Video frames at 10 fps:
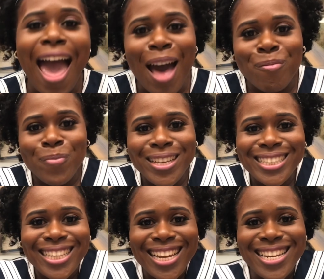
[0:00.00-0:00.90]
Happy
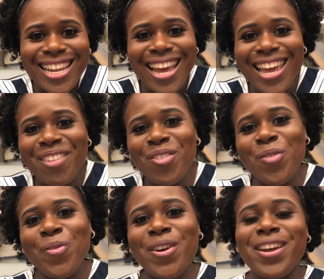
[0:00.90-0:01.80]
Sunday,
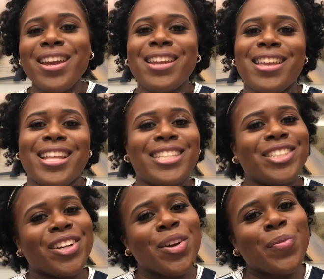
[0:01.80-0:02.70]
everyone. It's
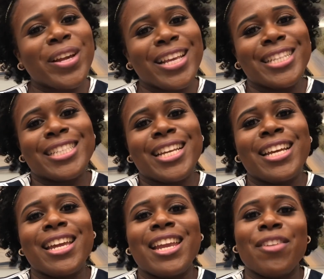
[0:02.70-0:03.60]
your girl
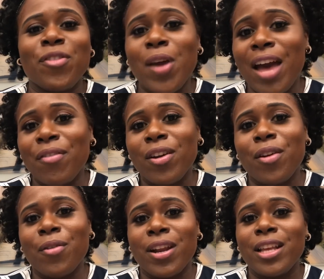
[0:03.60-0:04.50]
Marquisa, and if you haven't
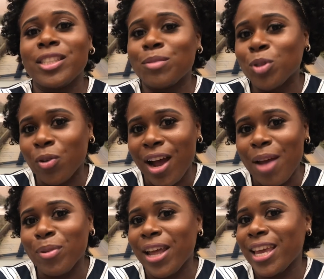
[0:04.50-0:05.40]
already,
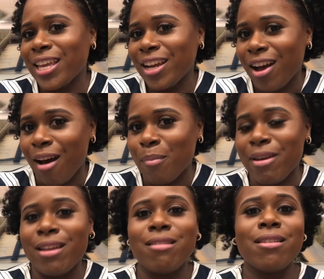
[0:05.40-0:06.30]
subscribe, like, and
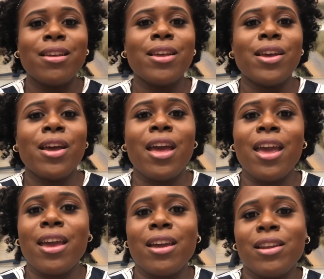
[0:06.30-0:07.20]
comment.
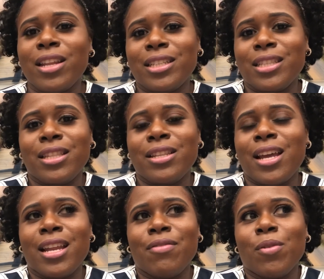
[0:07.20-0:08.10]
And let's
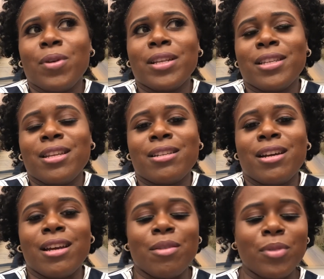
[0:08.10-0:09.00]
not even waste any
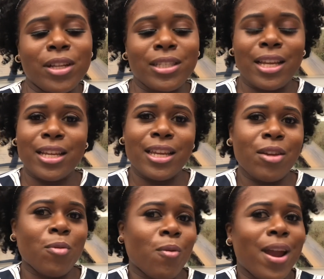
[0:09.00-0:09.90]
time. Let's
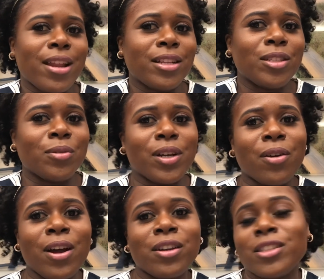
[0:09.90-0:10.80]
get right into it.
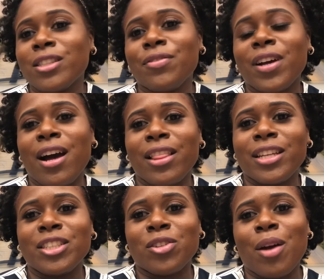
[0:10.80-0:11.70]
Chronicles of a
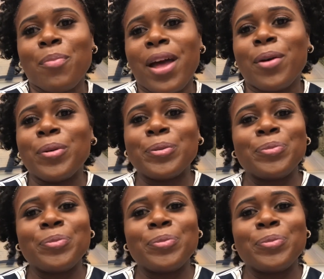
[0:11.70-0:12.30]
College Dropout.